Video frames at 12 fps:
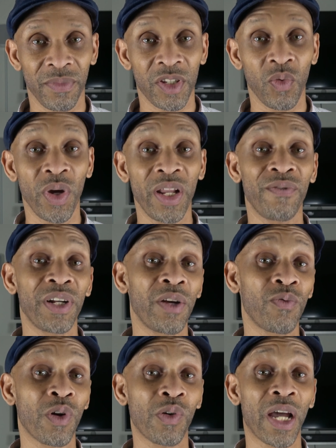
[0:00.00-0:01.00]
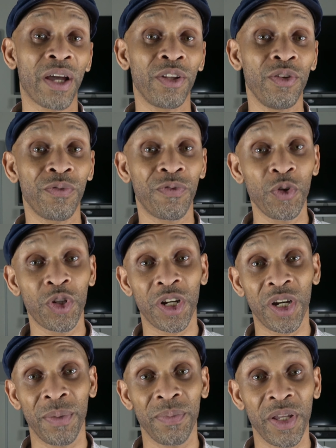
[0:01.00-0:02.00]
So whenever they roll out new
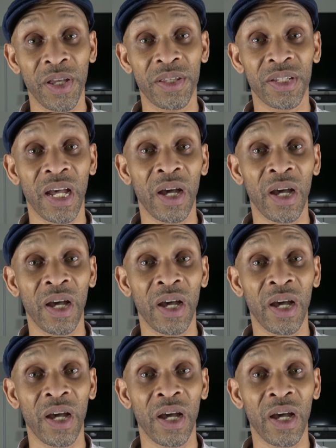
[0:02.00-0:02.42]
future updates,